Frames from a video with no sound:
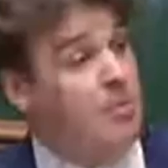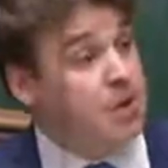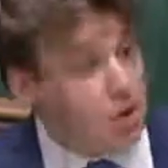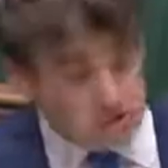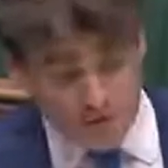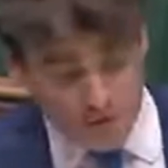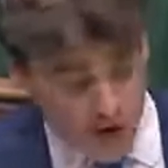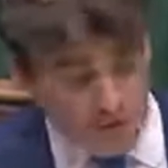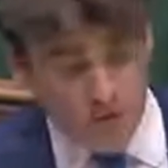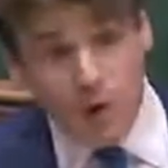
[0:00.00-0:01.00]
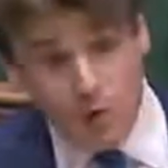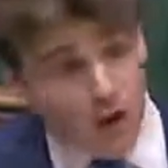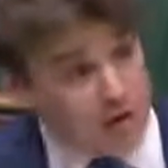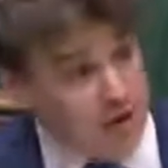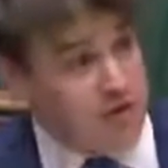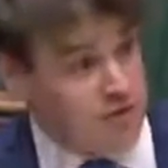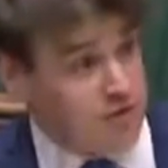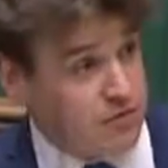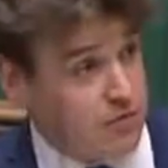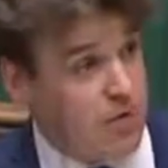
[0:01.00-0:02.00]
and because of the fact that they weren't
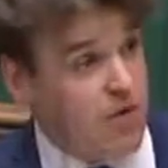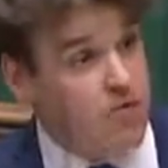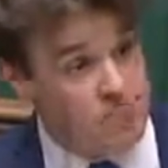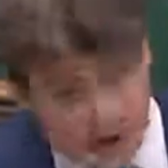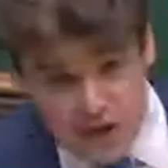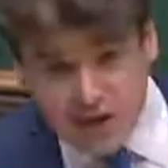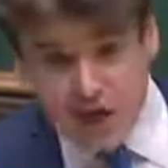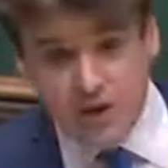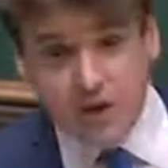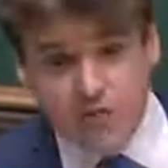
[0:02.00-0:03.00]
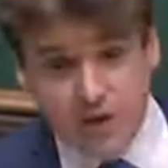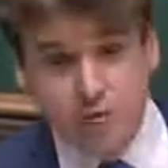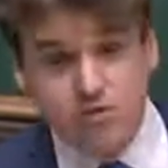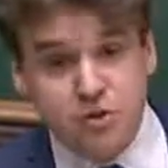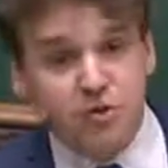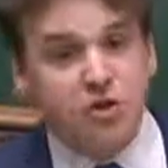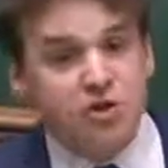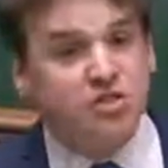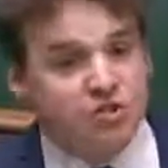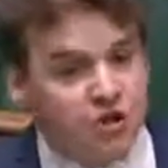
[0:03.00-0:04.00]
Asian. And that is how they feel. So if
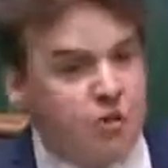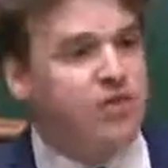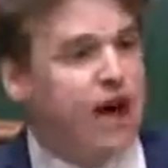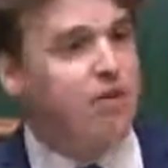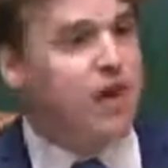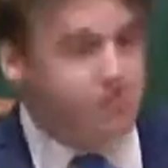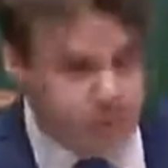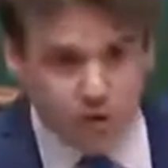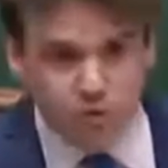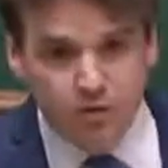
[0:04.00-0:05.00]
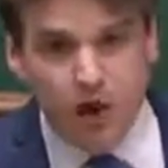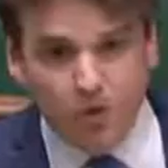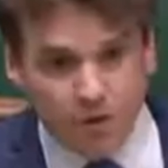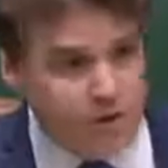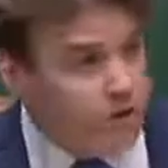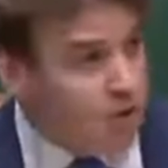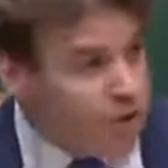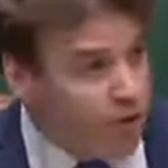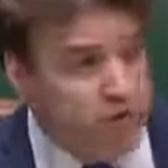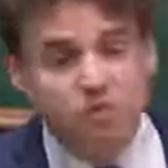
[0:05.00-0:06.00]
you disagree with how they feel, then I would
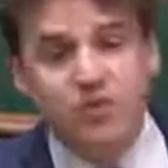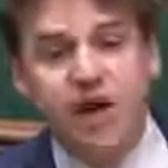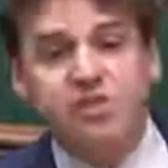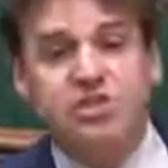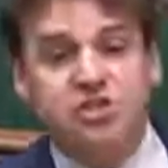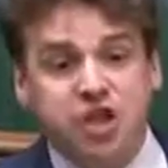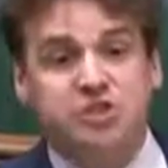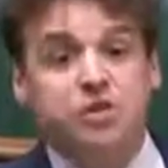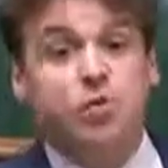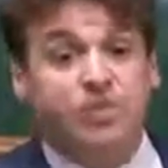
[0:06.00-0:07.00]
encourage you to have a discussion